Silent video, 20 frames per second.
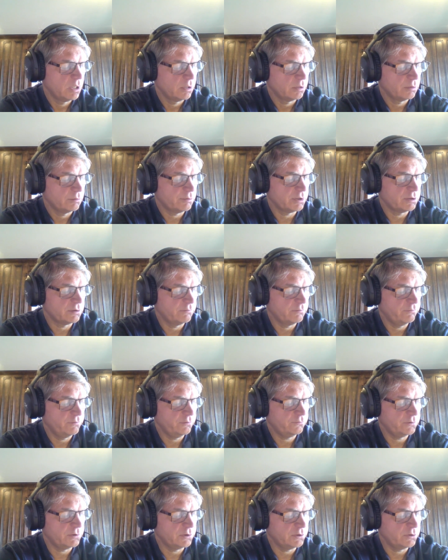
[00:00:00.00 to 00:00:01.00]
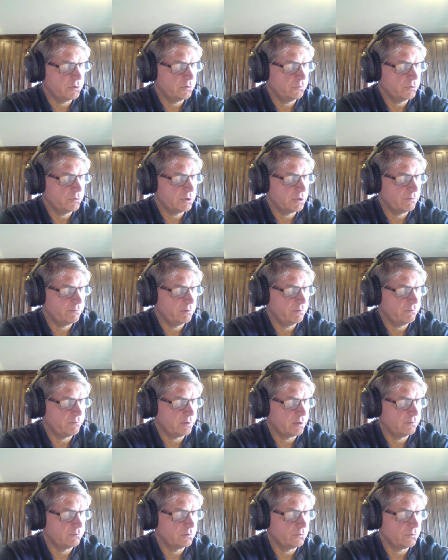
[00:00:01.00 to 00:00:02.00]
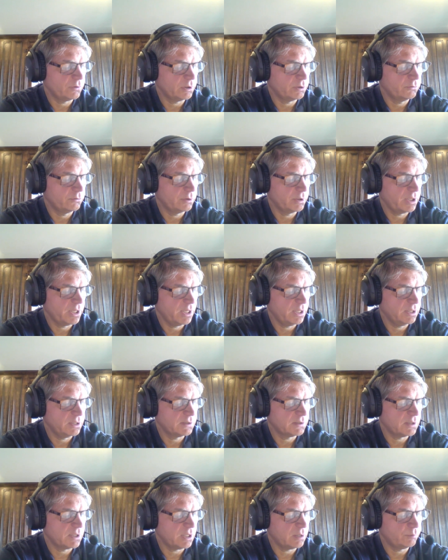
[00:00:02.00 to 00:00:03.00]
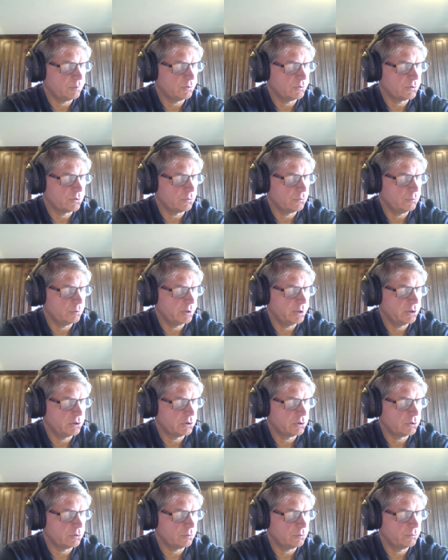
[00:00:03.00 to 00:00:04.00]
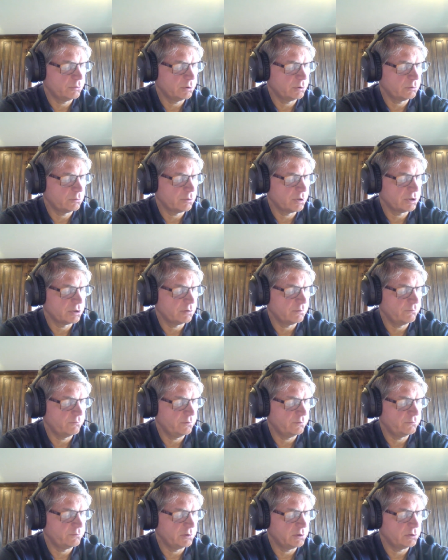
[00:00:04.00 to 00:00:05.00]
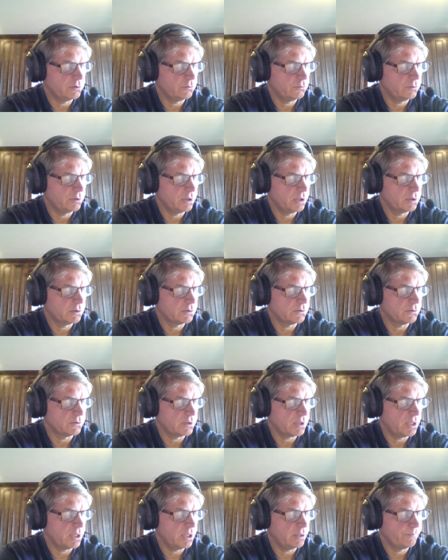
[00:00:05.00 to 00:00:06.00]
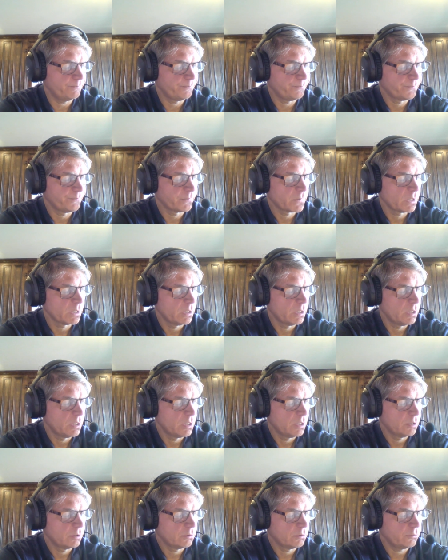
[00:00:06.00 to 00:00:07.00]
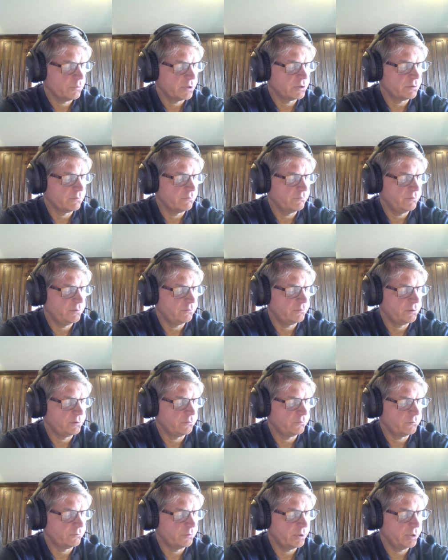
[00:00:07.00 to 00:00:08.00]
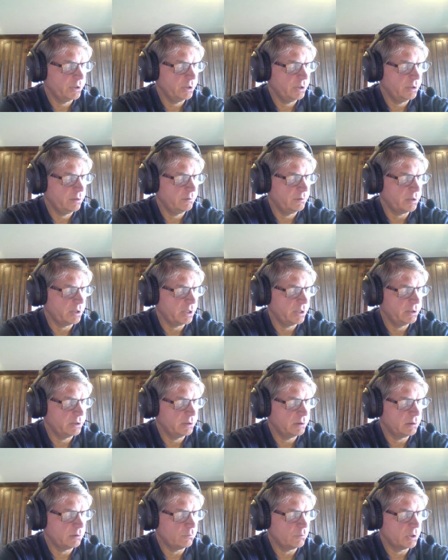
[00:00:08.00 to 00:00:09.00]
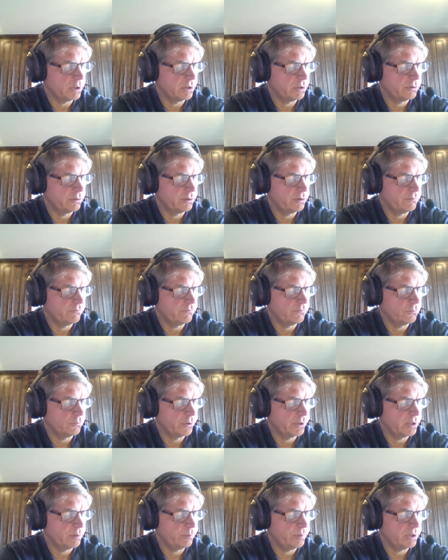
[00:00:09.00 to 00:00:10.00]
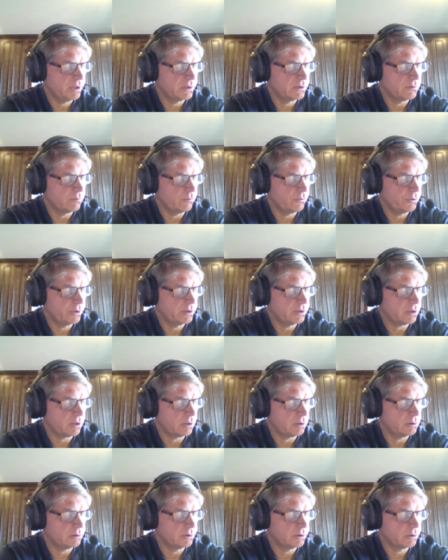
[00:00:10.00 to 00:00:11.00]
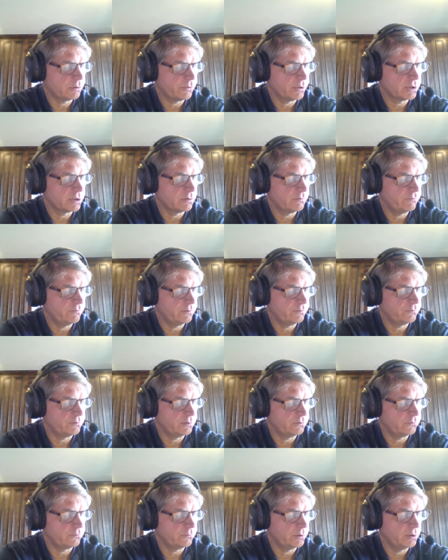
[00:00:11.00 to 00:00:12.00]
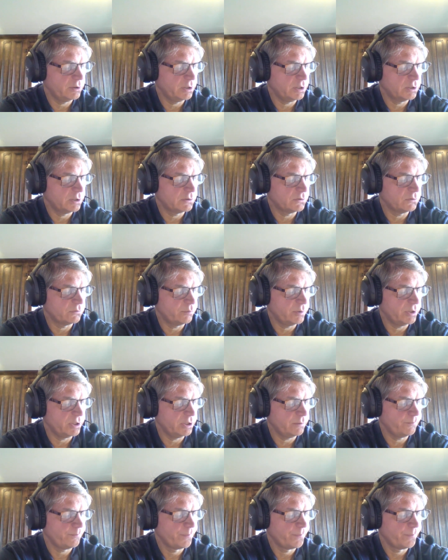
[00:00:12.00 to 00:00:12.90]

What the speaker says: Question 52, 75 to 100, A as in apple, school-age children. Question 52, the answer is A. Question 53, 90 to 140, B as in boy, toddler. Question 53, the answer is B.